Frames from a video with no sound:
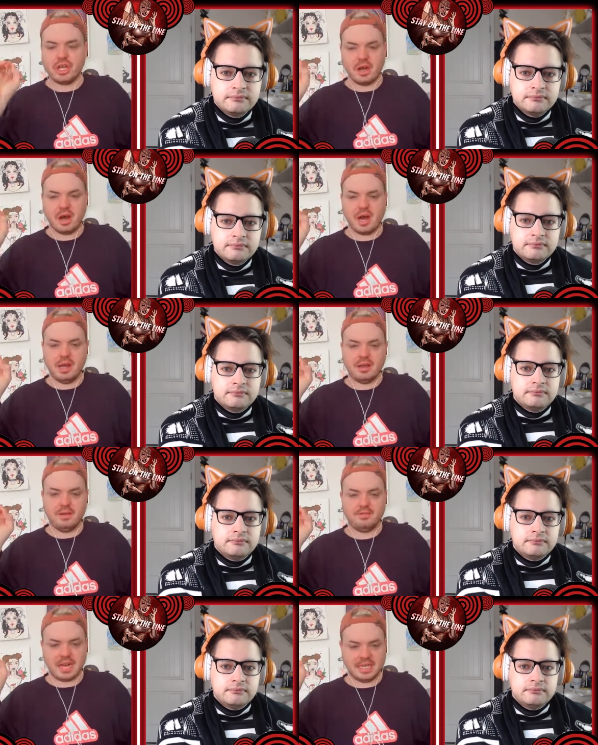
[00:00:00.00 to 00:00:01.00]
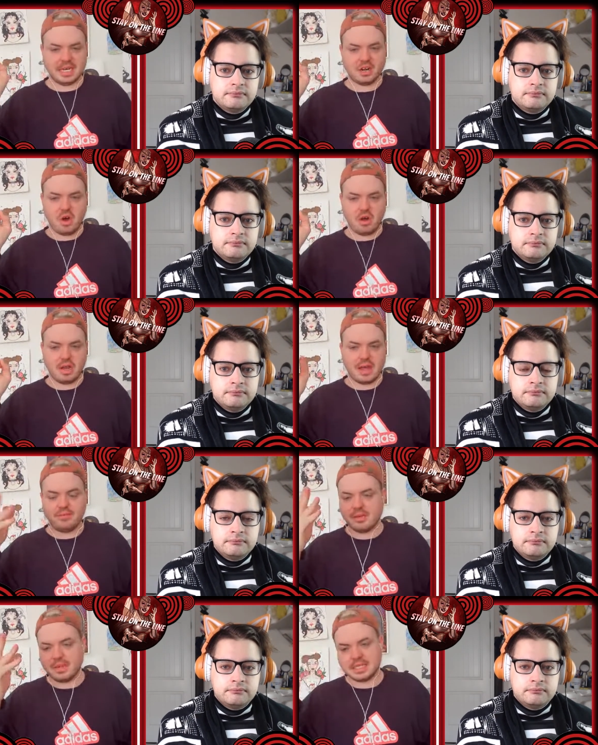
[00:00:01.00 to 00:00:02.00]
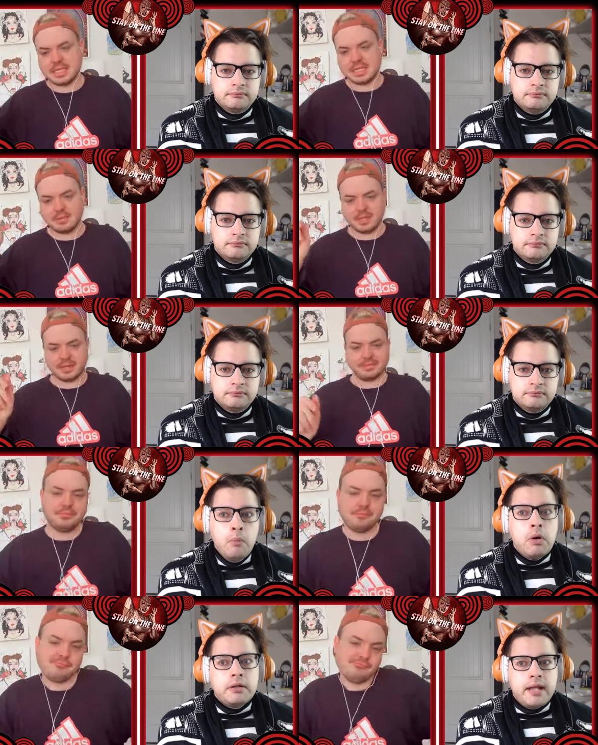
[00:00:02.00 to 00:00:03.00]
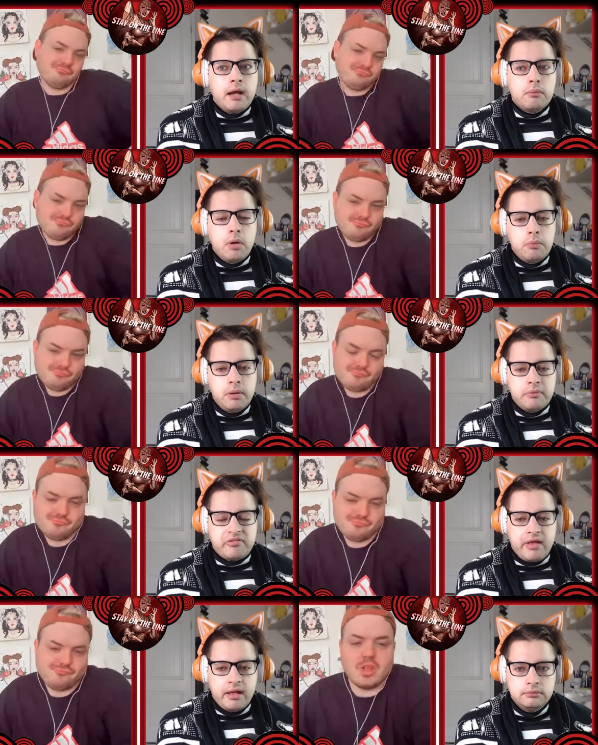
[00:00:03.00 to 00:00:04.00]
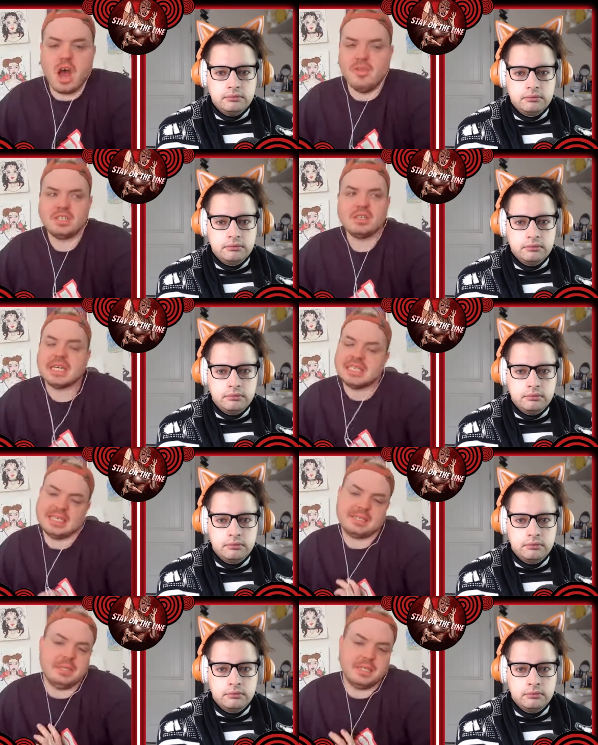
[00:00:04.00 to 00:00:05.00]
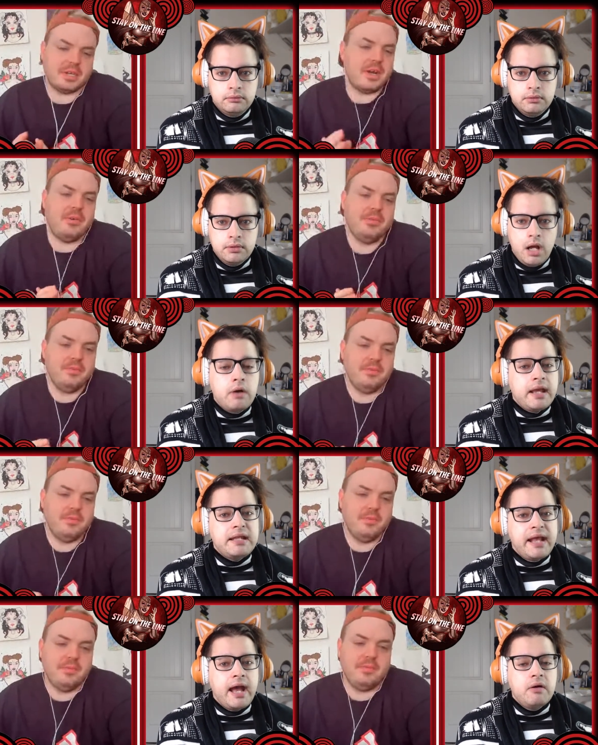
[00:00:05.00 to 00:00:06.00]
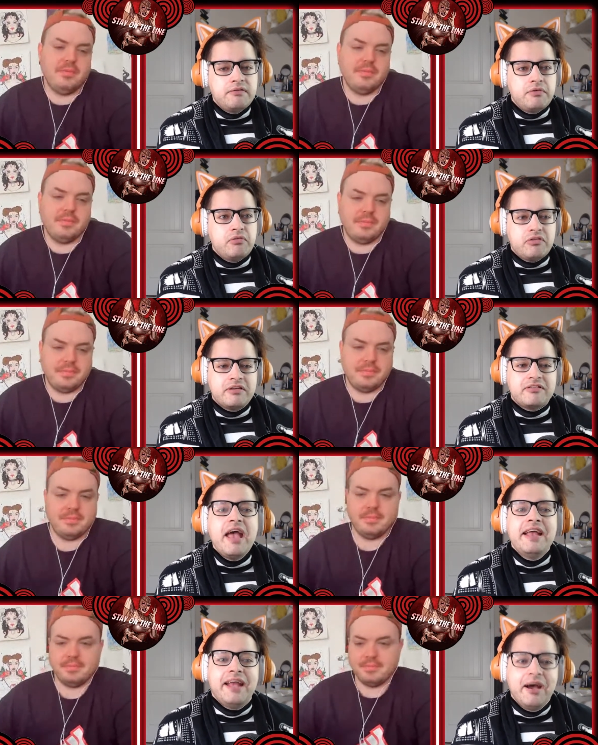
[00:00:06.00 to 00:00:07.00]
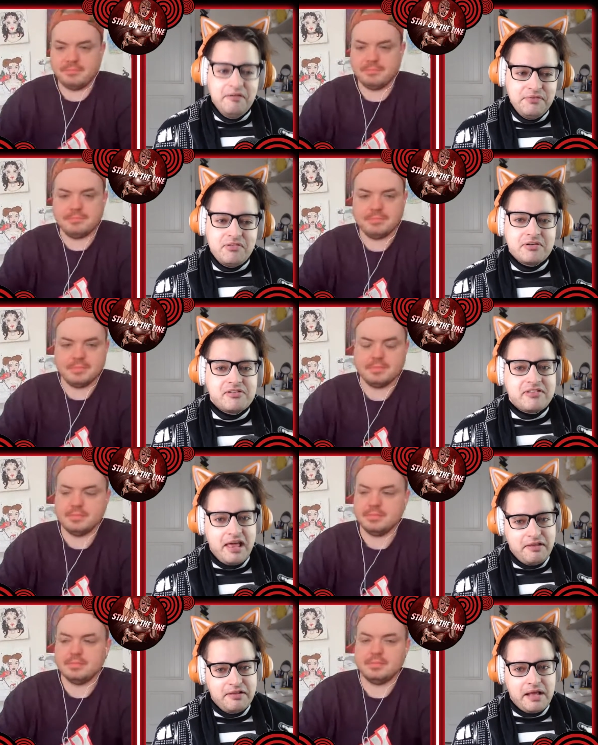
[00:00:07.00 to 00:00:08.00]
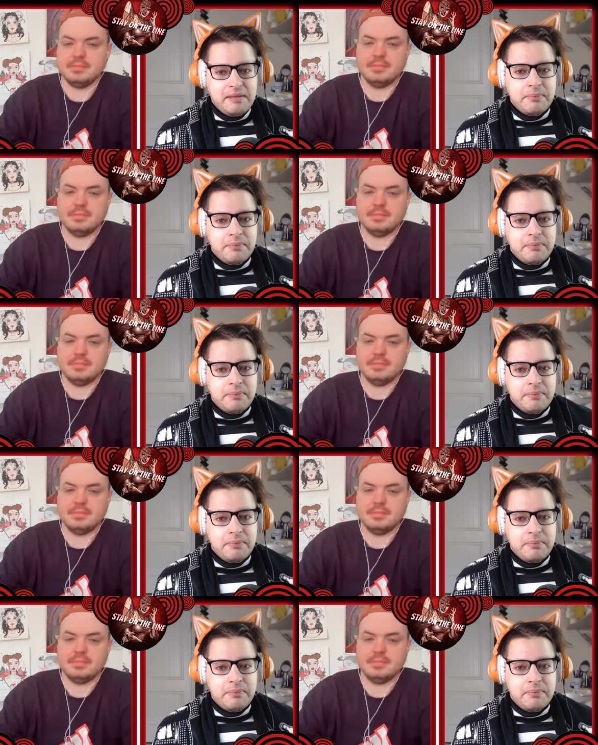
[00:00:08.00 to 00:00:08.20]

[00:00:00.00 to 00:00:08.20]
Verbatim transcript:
Speaker 1: not find it at all, and I fully meant to say something.
Speaker 2: Well, when was that?
Speaker 1: Oh, this is like 6 months ago.
Speaker 2: Okay, now if you search, Stay On The Line